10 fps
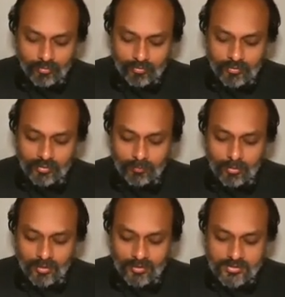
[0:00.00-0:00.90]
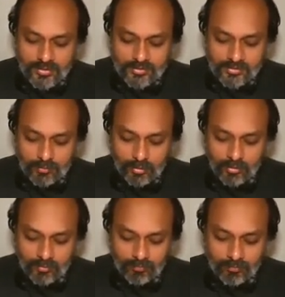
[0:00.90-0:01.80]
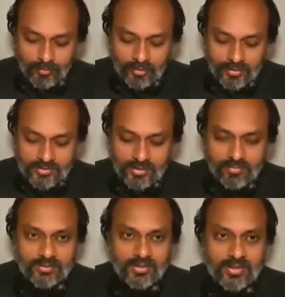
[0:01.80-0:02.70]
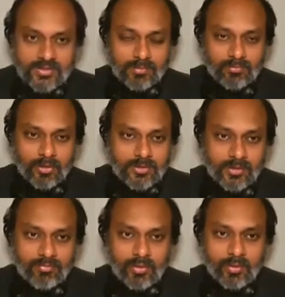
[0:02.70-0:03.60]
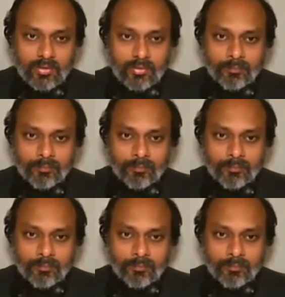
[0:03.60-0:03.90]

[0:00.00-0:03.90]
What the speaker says: So when the block has reached the bottom, let's say the wedge has some velocity v1,